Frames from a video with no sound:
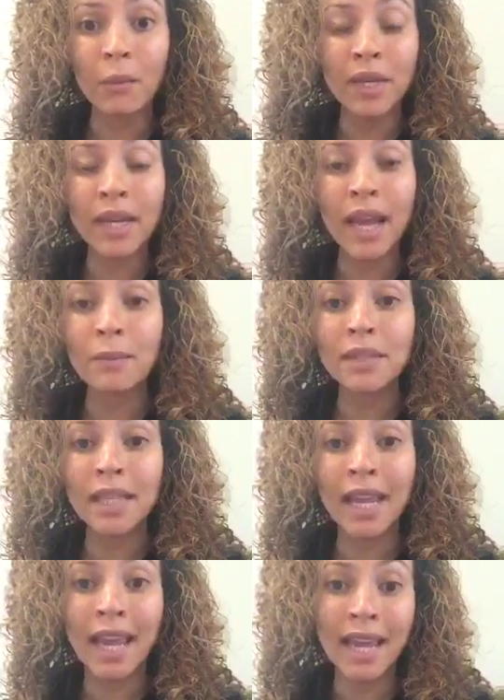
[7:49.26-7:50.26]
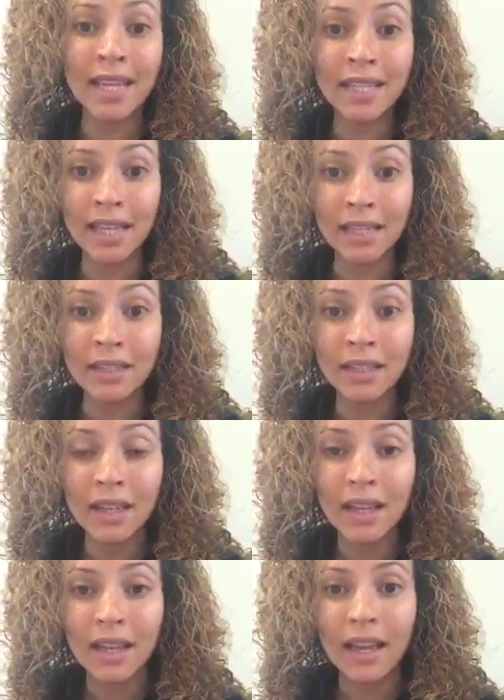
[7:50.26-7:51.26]
When it comes to
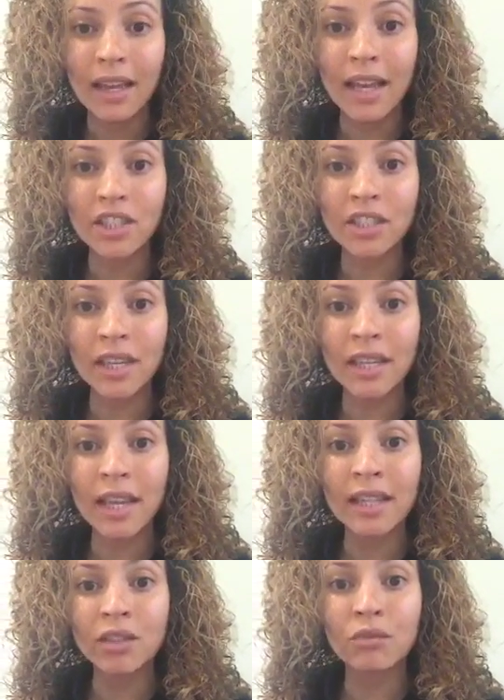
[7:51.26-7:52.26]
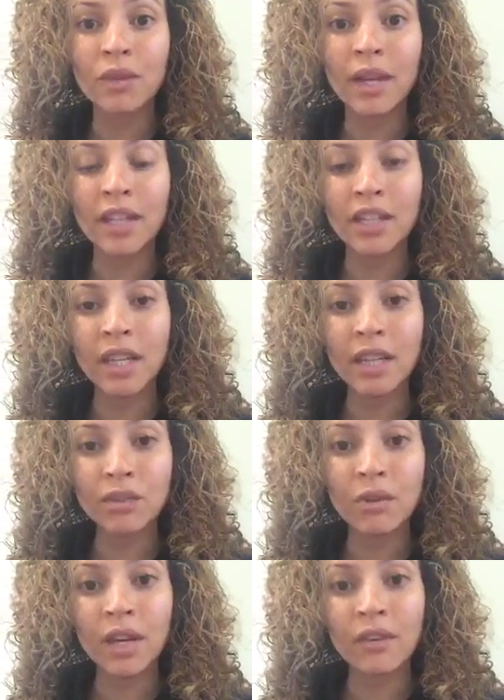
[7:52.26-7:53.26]
heating, it actually gets
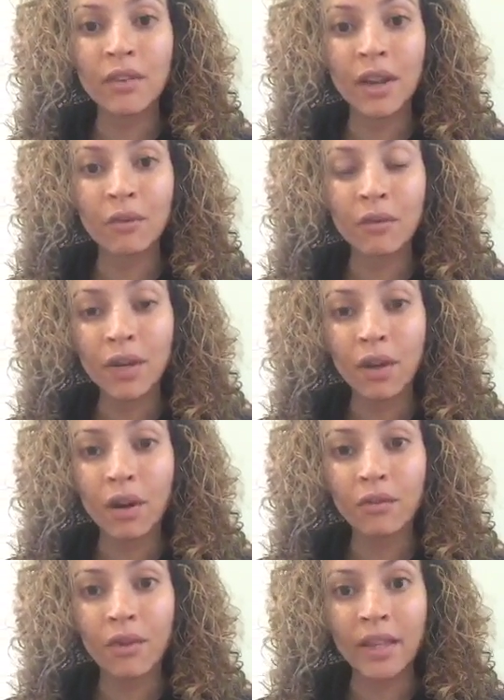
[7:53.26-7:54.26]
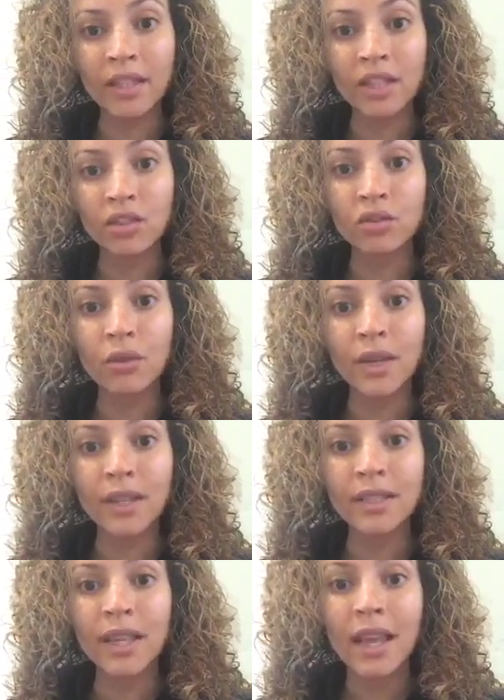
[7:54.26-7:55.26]
rid of and
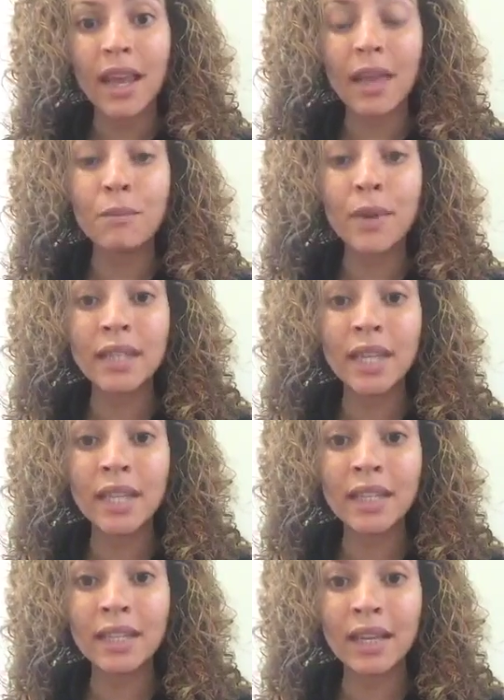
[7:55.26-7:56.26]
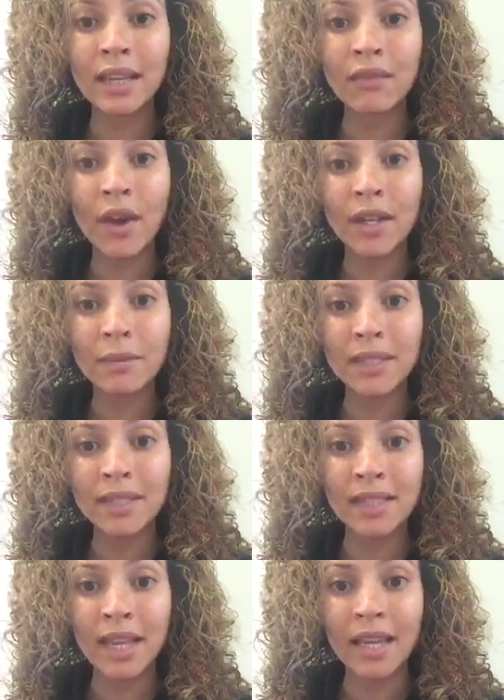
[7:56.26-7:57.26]
destroys, in particularly vitamin
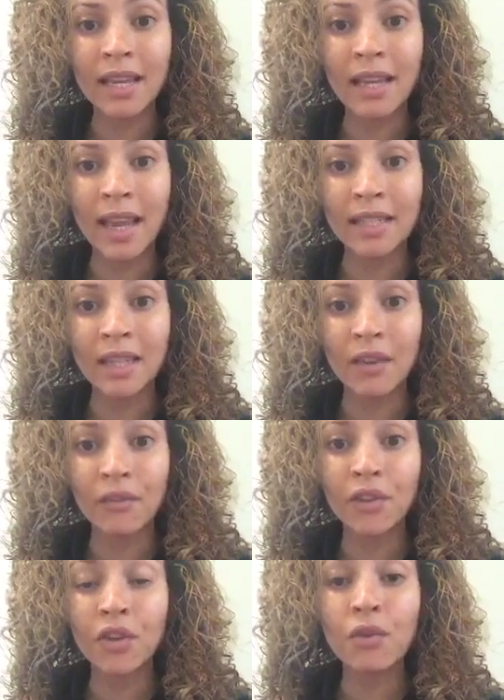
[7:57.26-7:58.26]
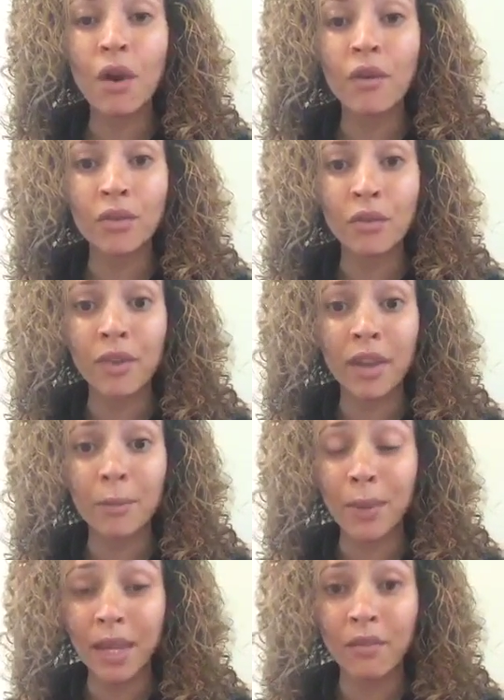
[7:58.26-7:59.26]
C and a few of your
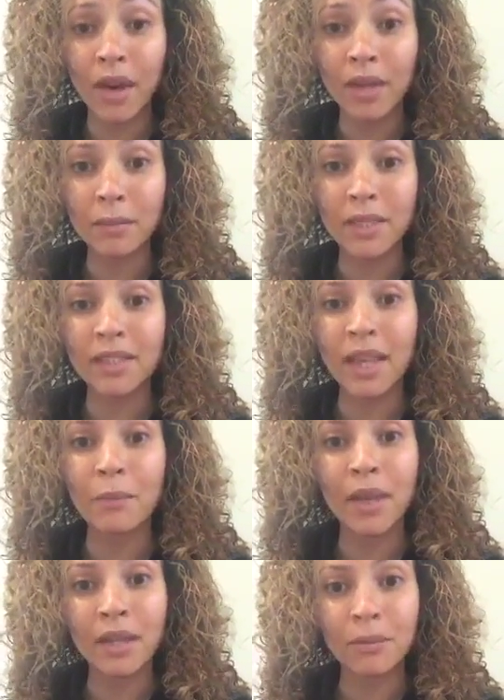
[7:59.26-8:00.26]
B vitamins like